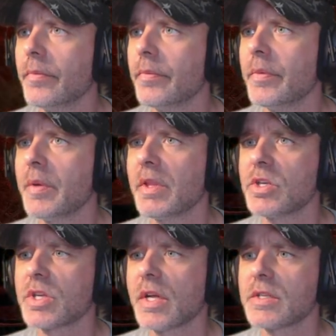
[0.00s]
Maybe they
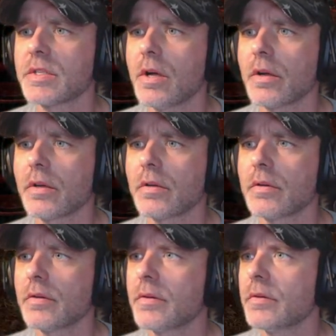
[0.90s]
just got stuck.
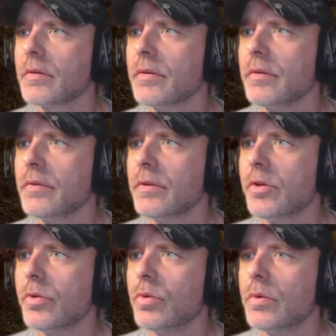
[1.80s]

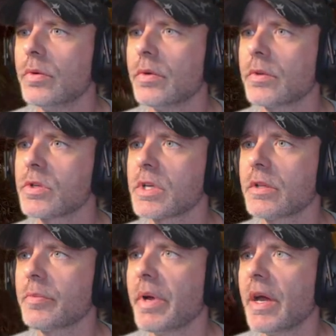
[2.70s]
There's a
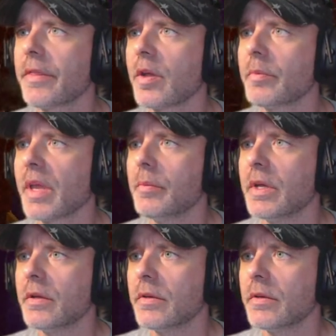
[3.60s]
clear path, come get me.